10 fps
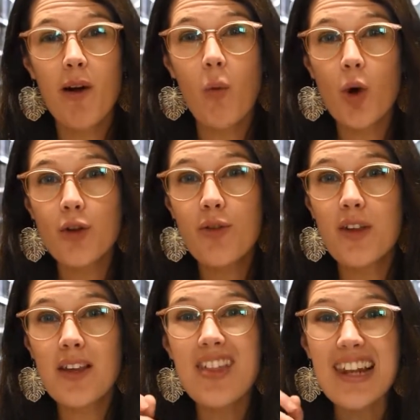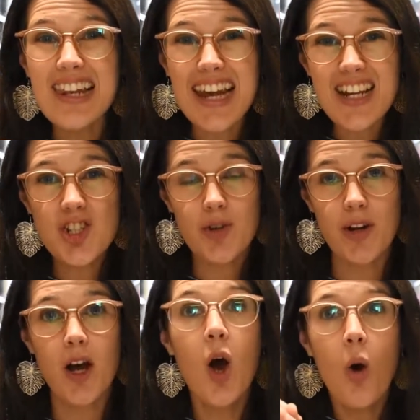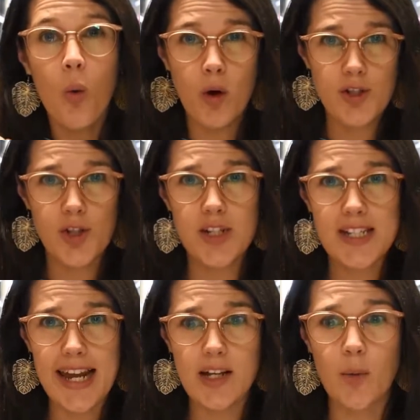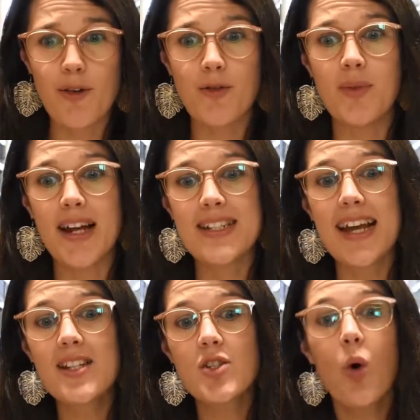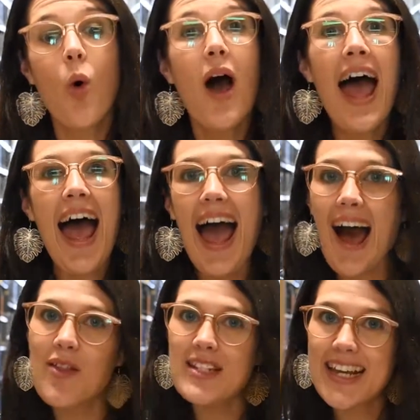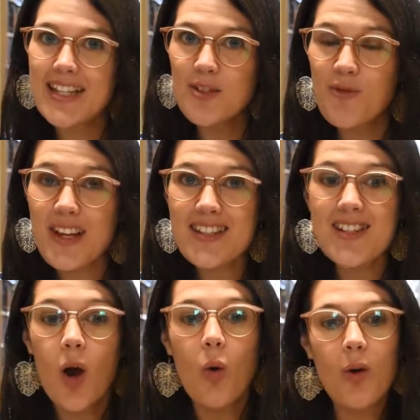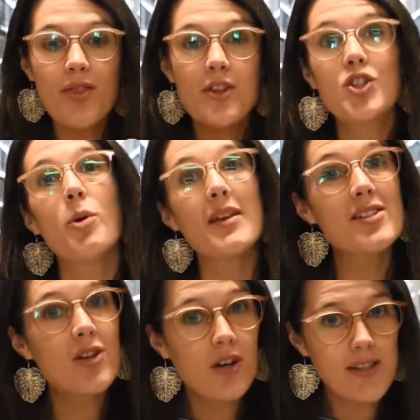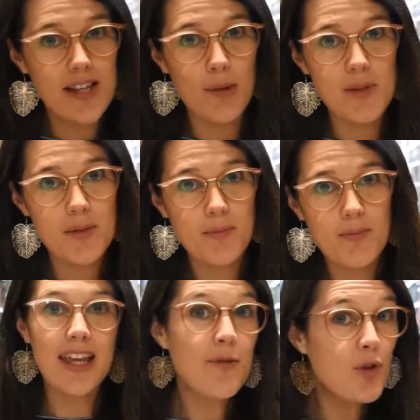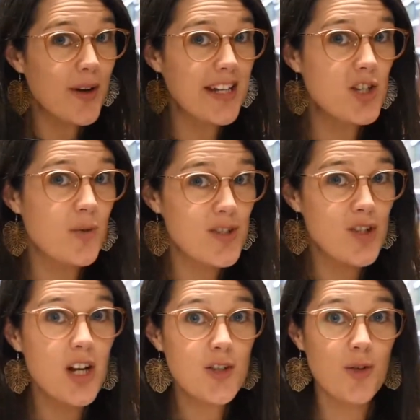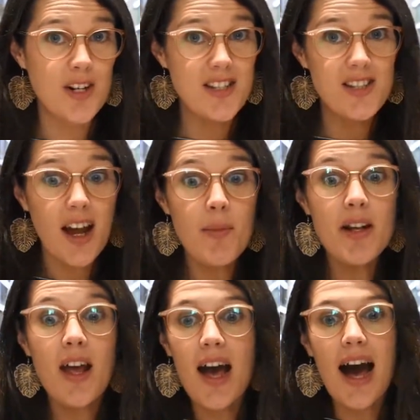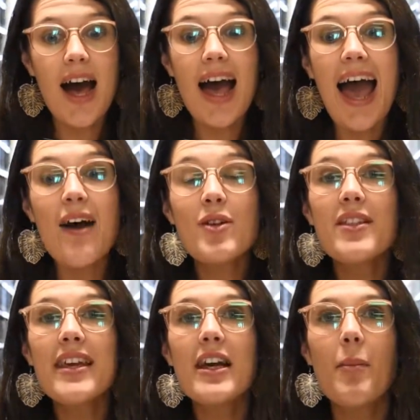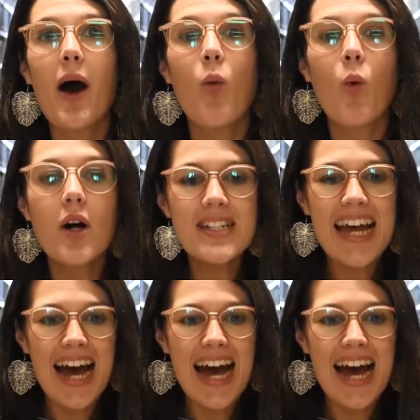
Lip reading: out what you think the lecturer wants you to take away from that text or how the text fits with the topic's concepts. If you're reading to research for an assignment, have a think about what